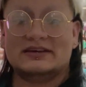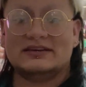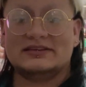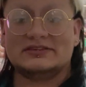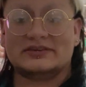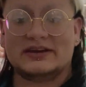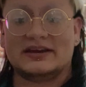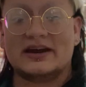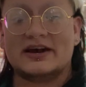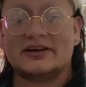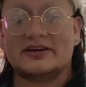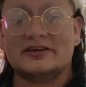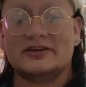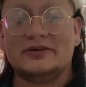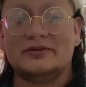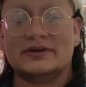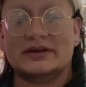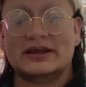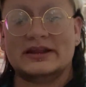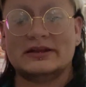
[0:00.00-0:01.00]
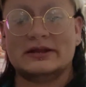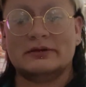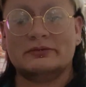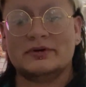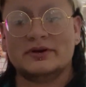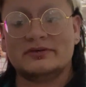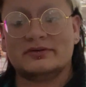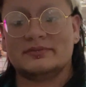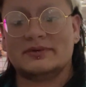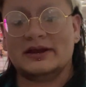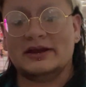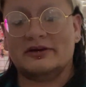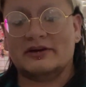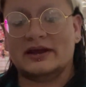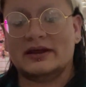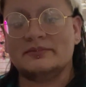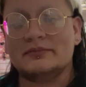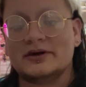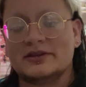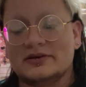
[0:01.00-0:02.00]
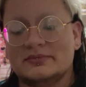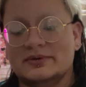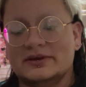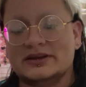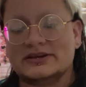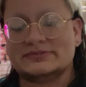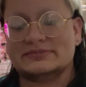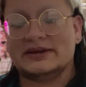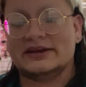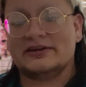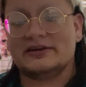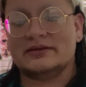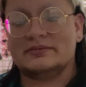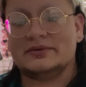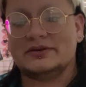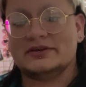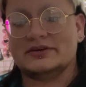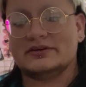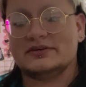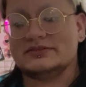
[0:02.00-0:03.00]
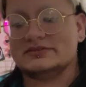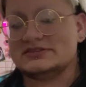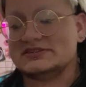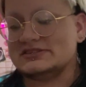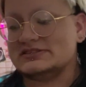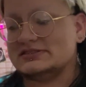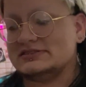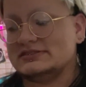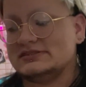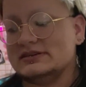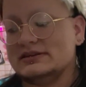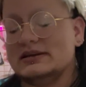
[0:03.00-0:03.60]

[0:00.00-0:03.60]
So I got her a new one, and then one for my grandmother because my grandmother just,